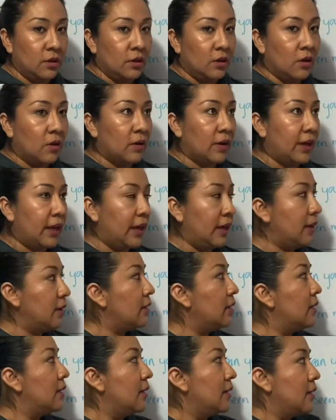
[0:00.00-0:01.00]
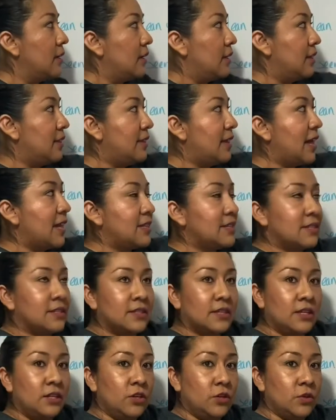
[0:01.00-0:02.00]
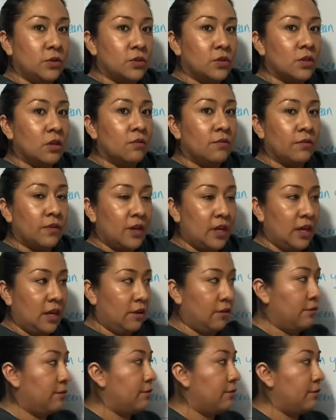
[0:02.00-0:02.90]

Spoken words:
Okay? That's the use of if.